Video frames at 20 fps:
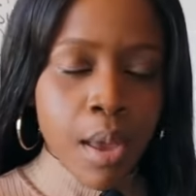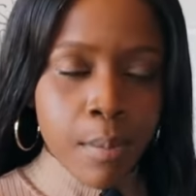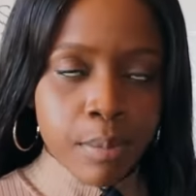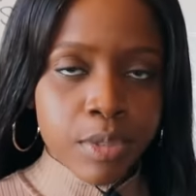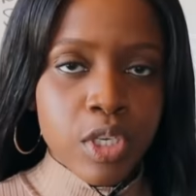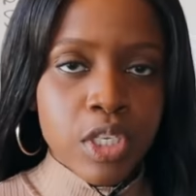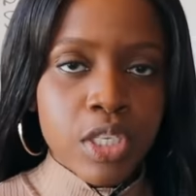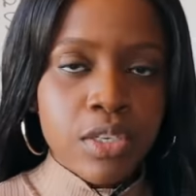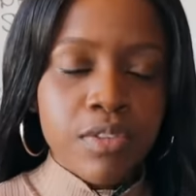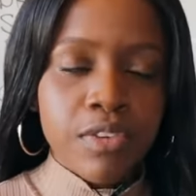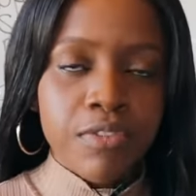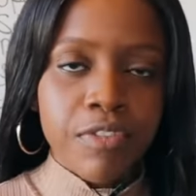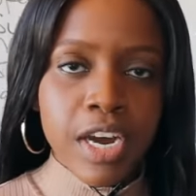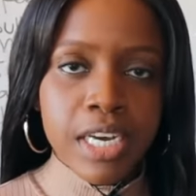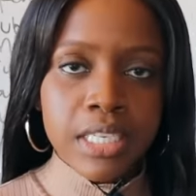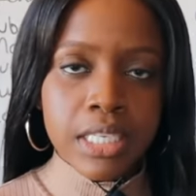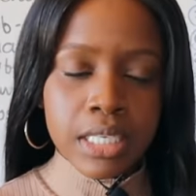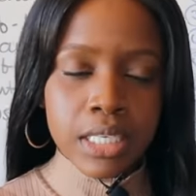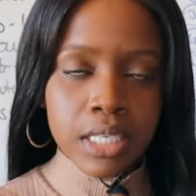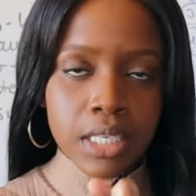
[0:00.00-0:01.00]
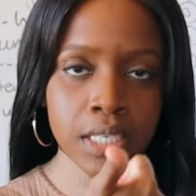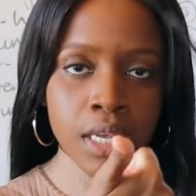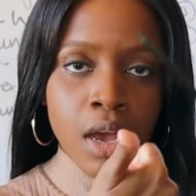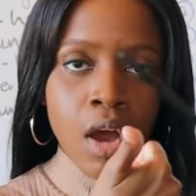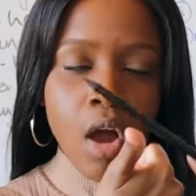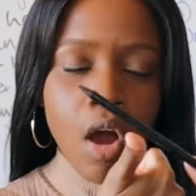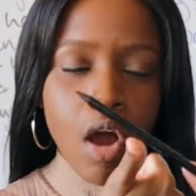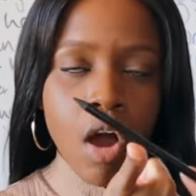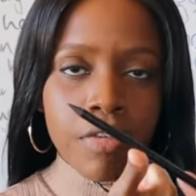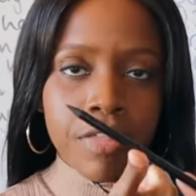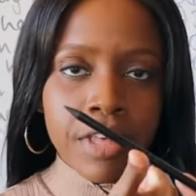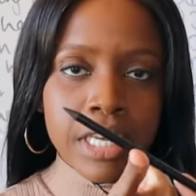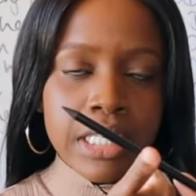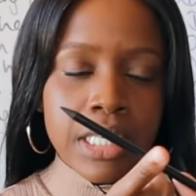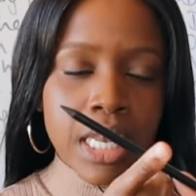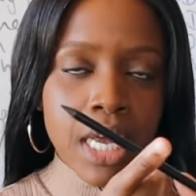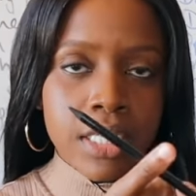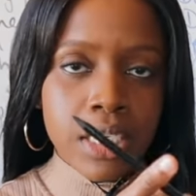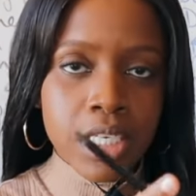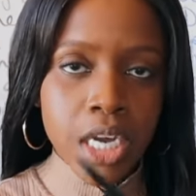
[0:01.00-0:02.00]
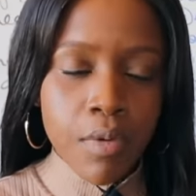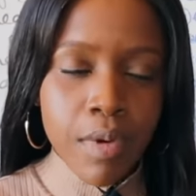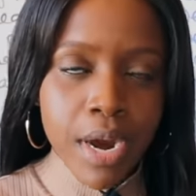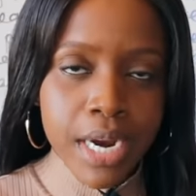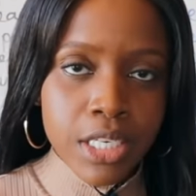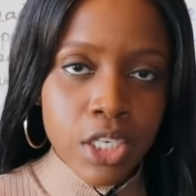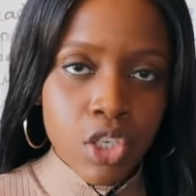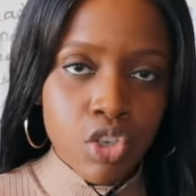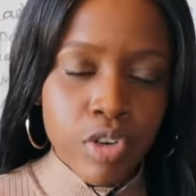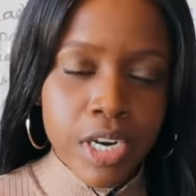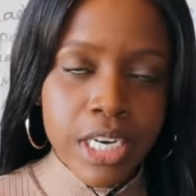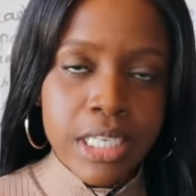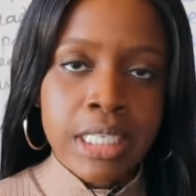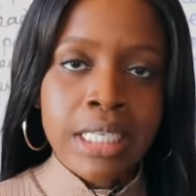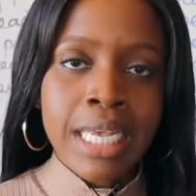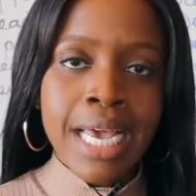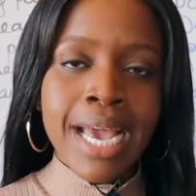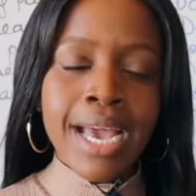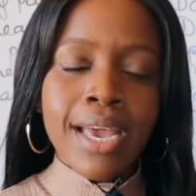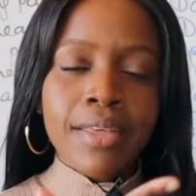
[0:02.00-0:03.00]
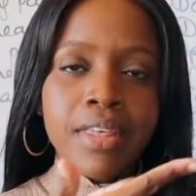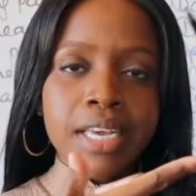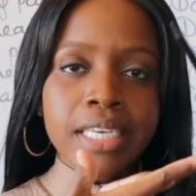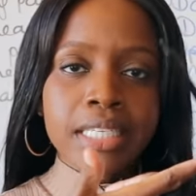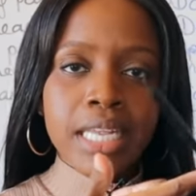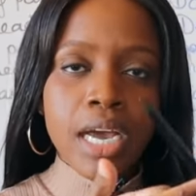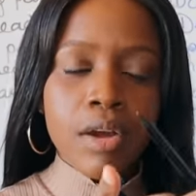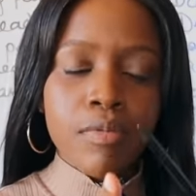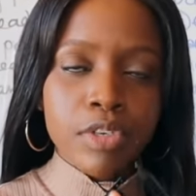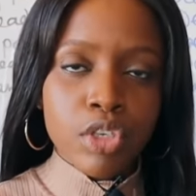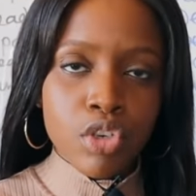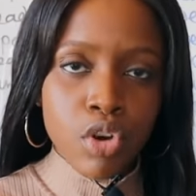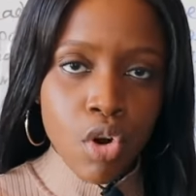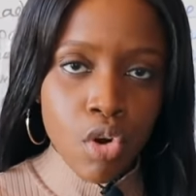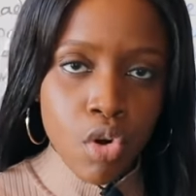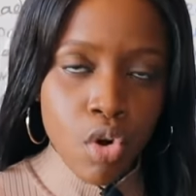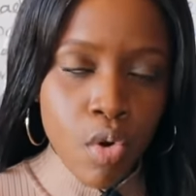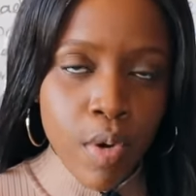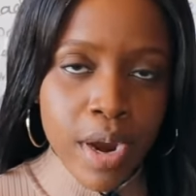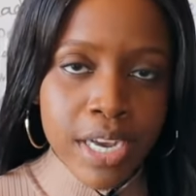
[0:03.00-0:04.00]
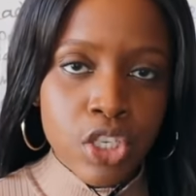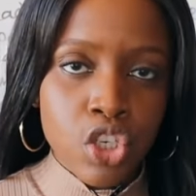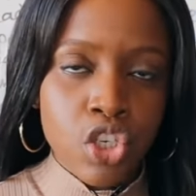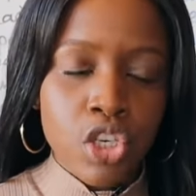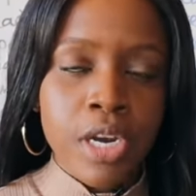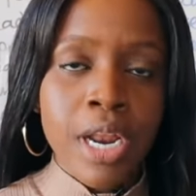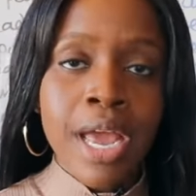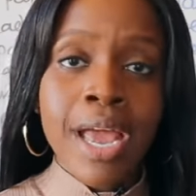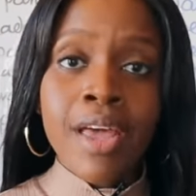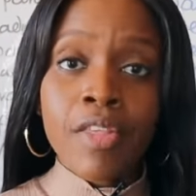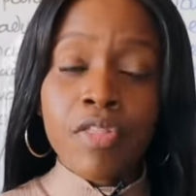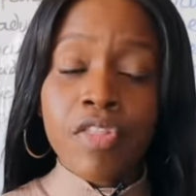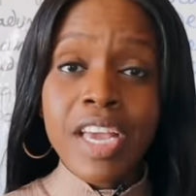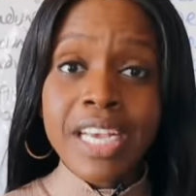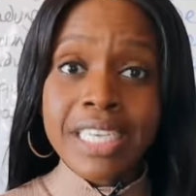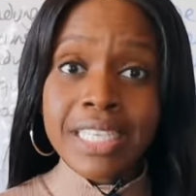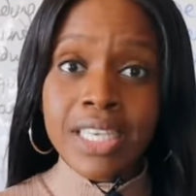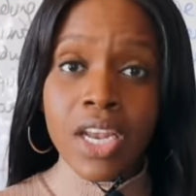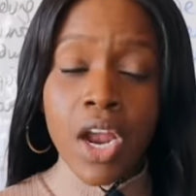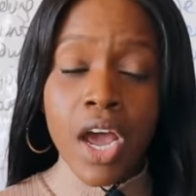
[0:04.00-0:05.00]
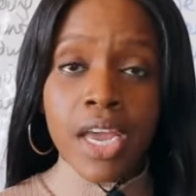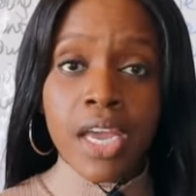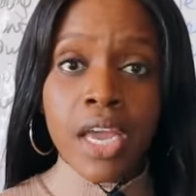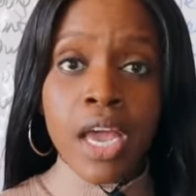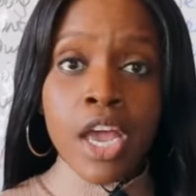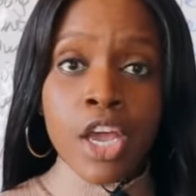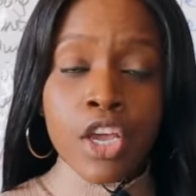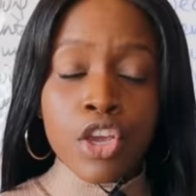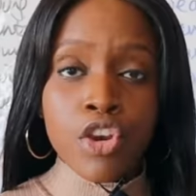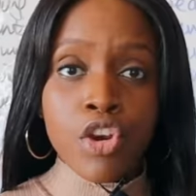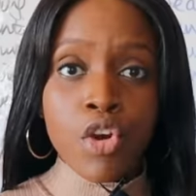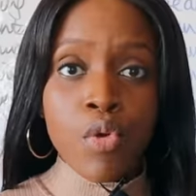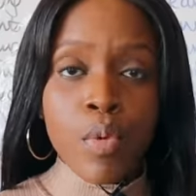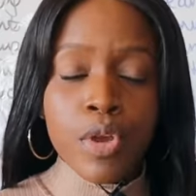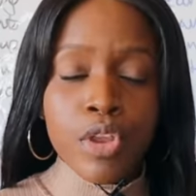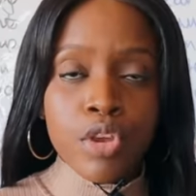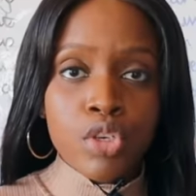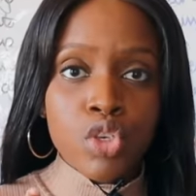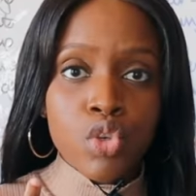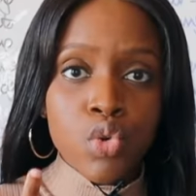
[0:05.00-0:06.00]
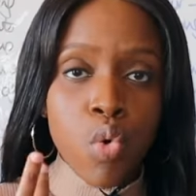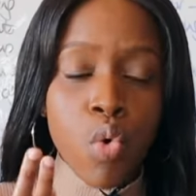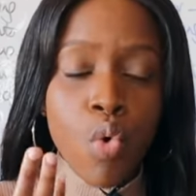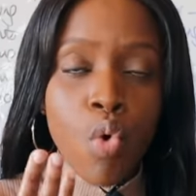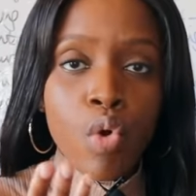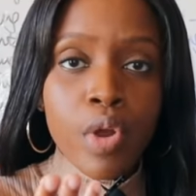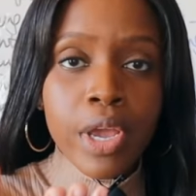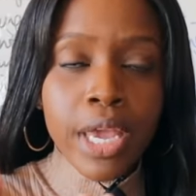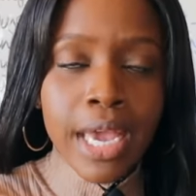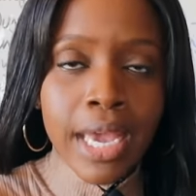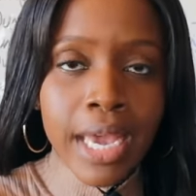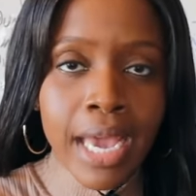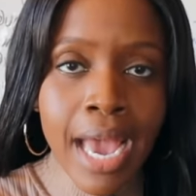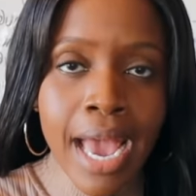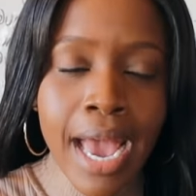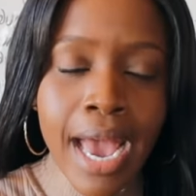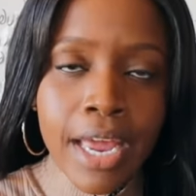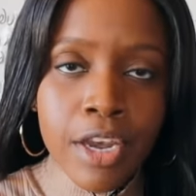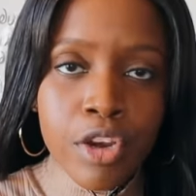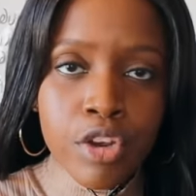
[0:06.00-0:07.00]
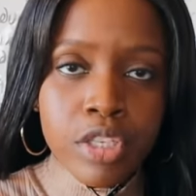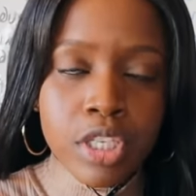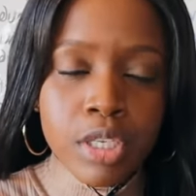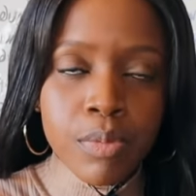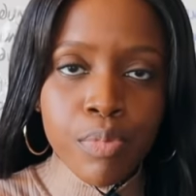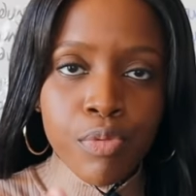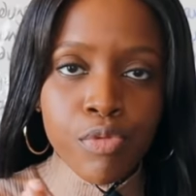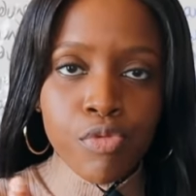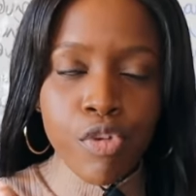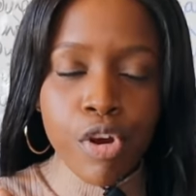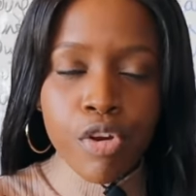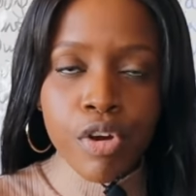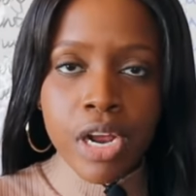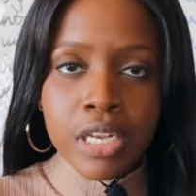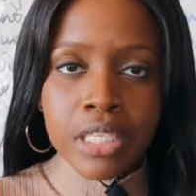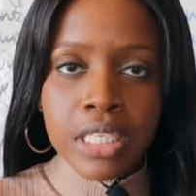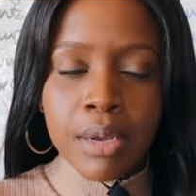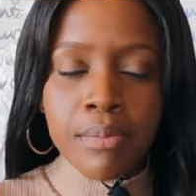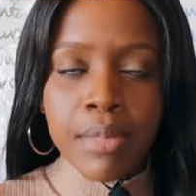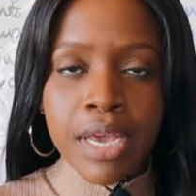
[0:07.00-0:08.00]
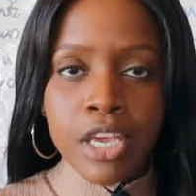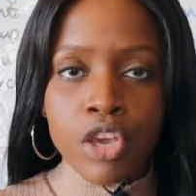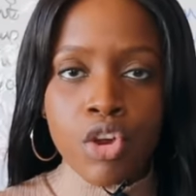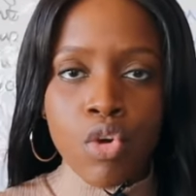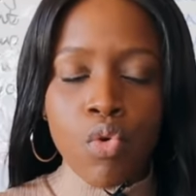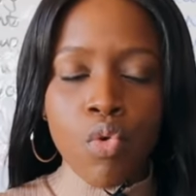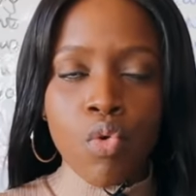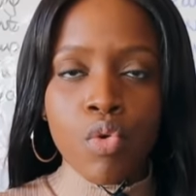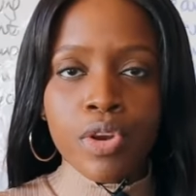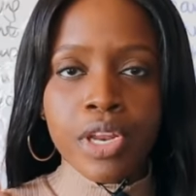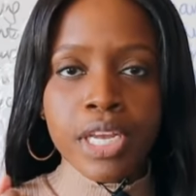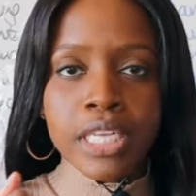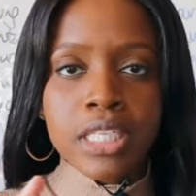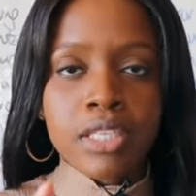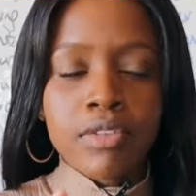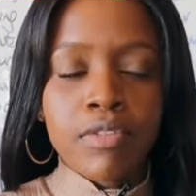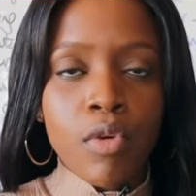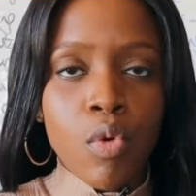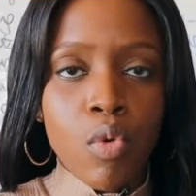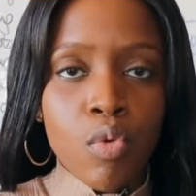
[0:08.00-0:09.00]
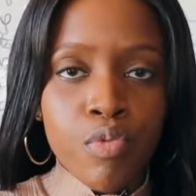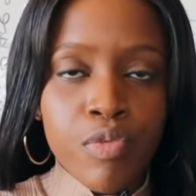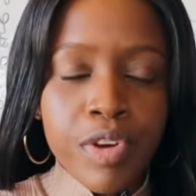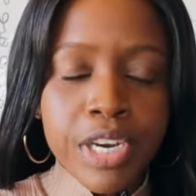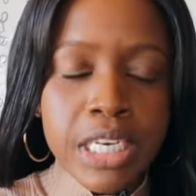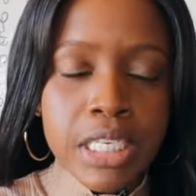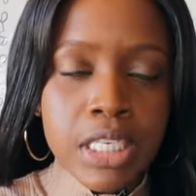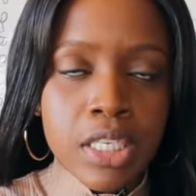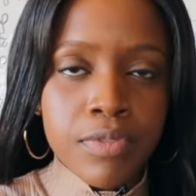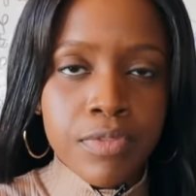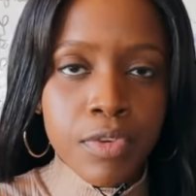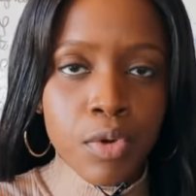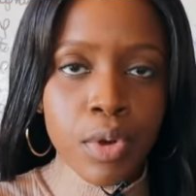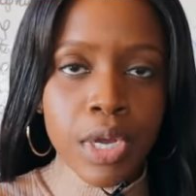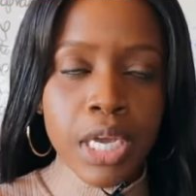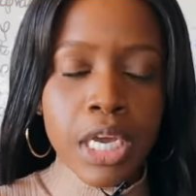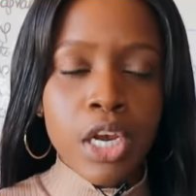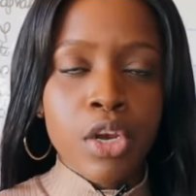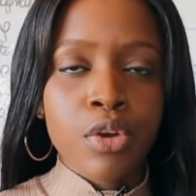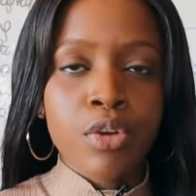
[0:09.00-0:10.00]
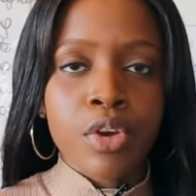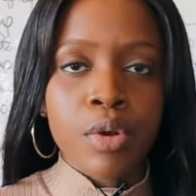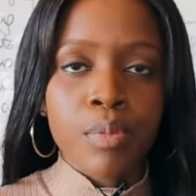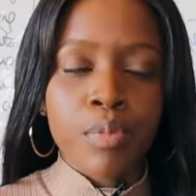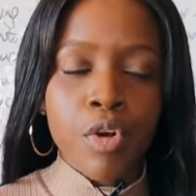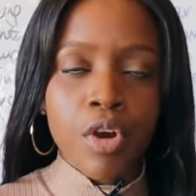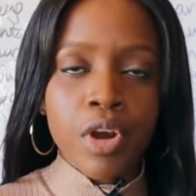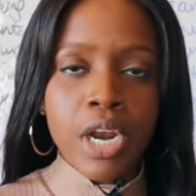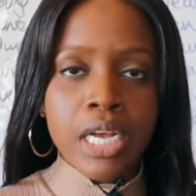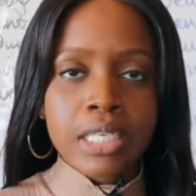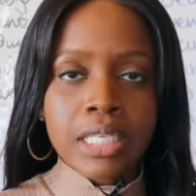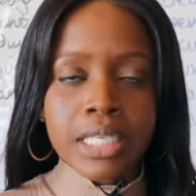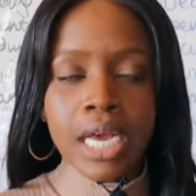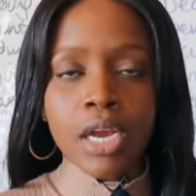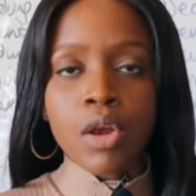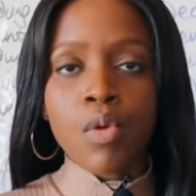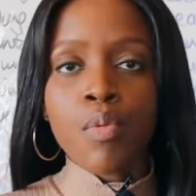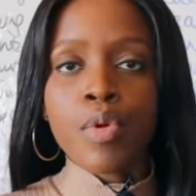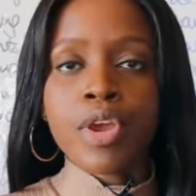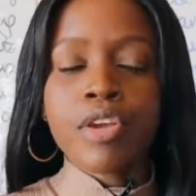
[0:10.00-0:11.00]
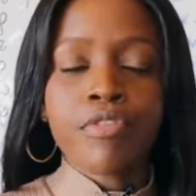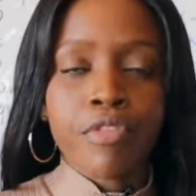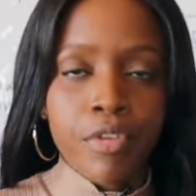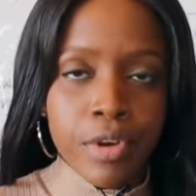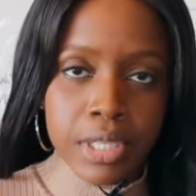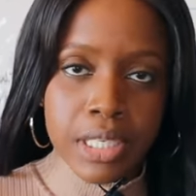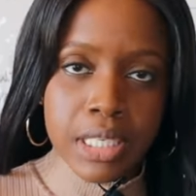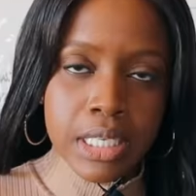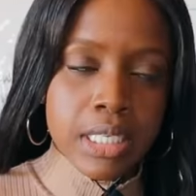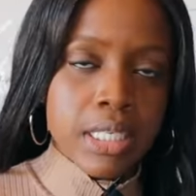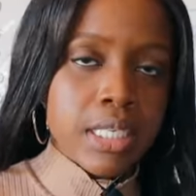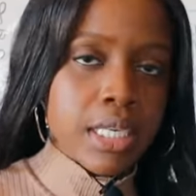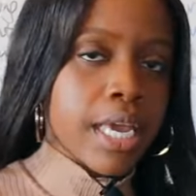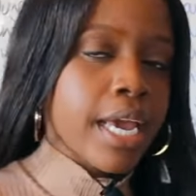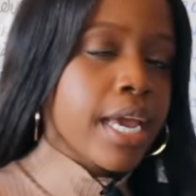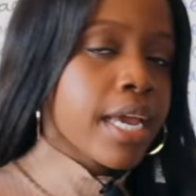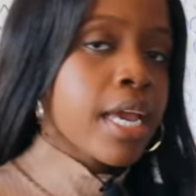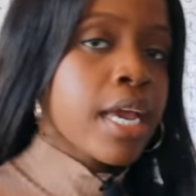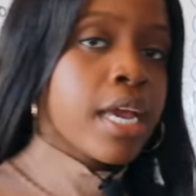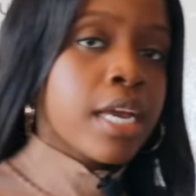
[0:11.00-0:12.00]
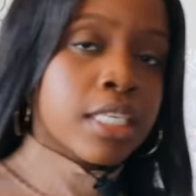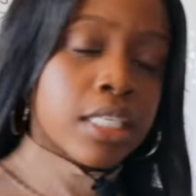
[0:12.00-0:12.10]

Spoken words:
Persuasive devices are things like direct address, things like rhetorical question, things like, you know, when you're talking and using pronouns that make your audience or readers feel included, pronouns like we, for instance, okay?